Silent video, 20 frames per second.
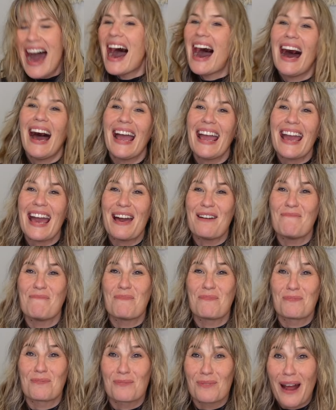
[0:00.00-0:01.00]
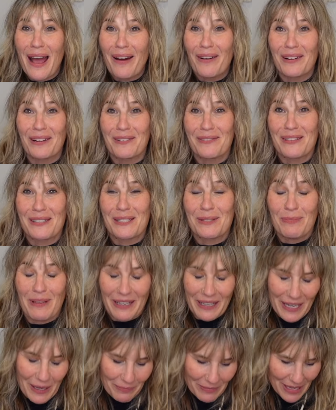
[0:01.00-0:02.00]
I am proud of this
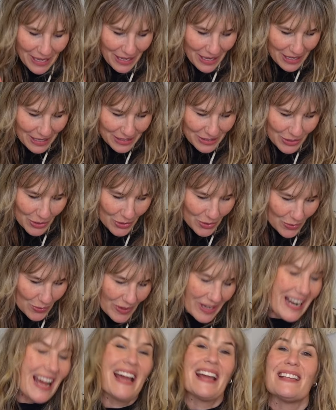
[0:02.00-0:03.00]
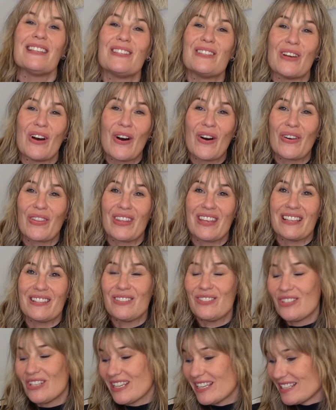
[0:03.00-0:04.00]
pickup. So when I saw
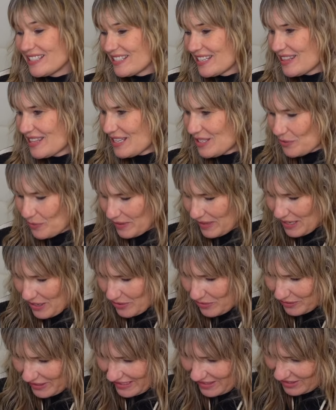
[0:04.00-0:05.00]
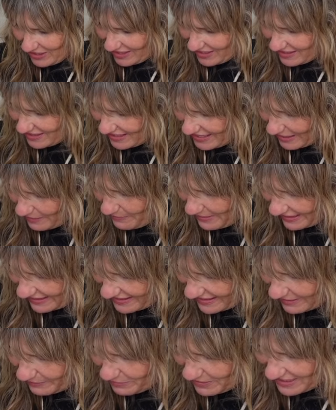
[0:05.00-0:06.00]
these jeans, and these were the only jeans that I
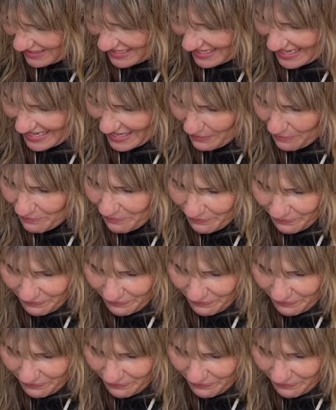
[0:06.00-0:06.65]
picked up today,